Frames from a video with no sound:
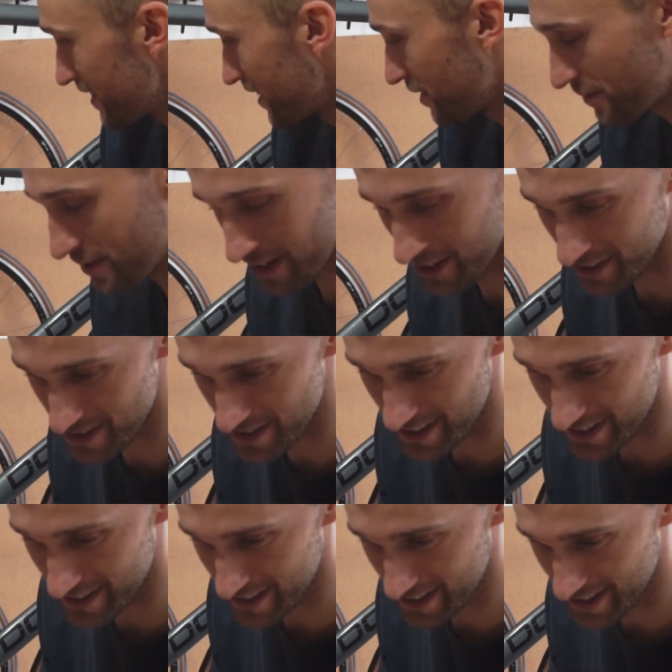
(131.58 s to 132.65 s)
crank
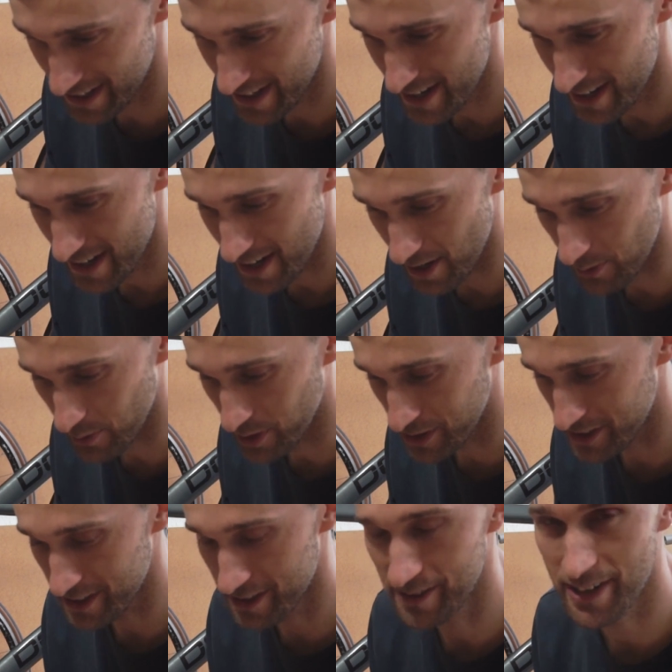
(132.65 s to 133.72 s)
set. I
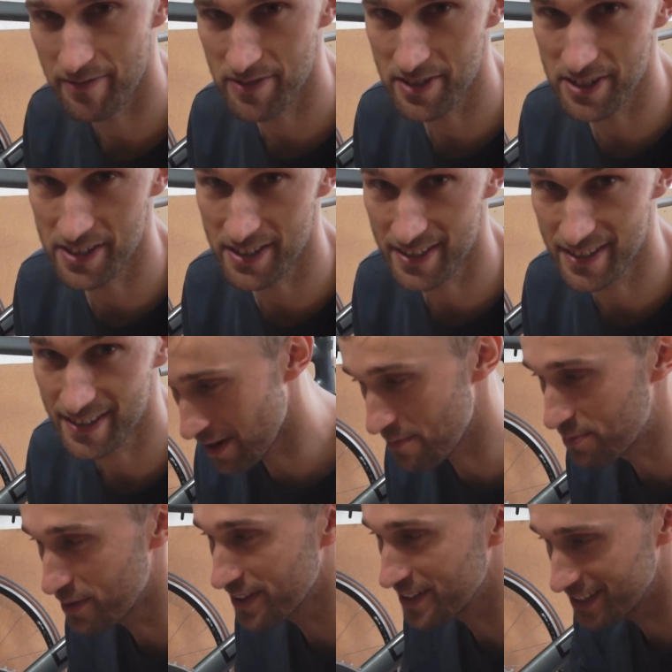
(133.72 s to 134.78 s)
wanted to have this a
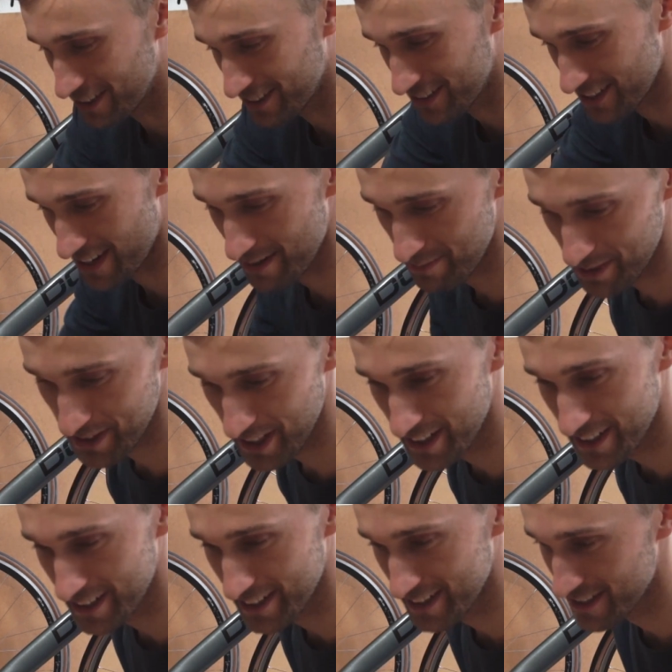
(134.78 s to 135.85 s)
pretty long time and then
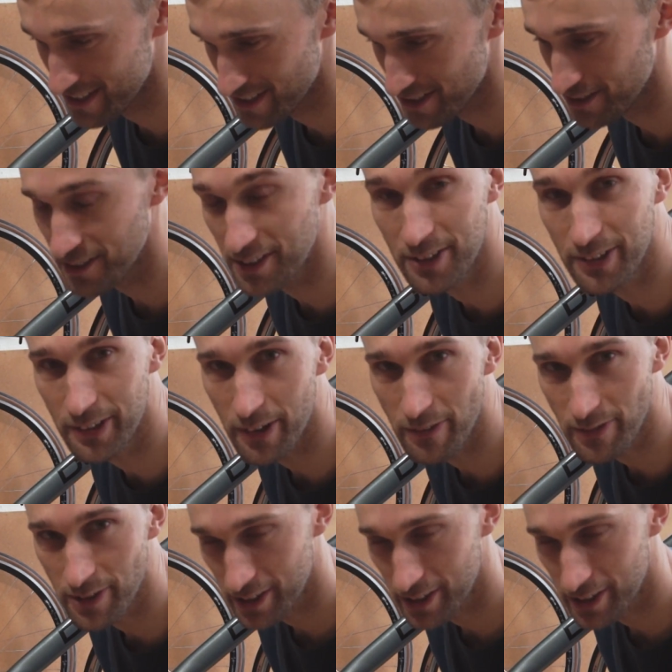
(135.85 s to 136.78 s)
I saw a good offer,